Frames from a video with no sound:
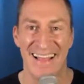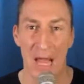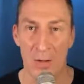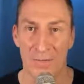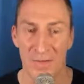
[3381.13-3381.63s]

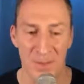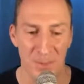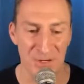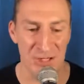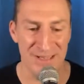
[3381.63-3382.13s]
Elephant
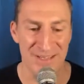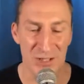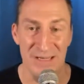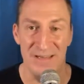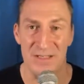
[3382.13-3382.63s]

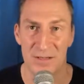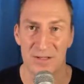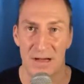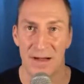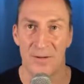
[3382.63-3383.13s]
appreciation. Dear
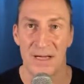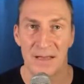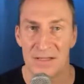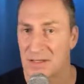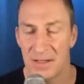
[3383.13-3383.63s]
Diary.
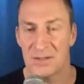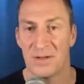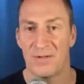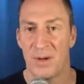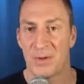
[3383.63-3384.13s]
That's all I remembered.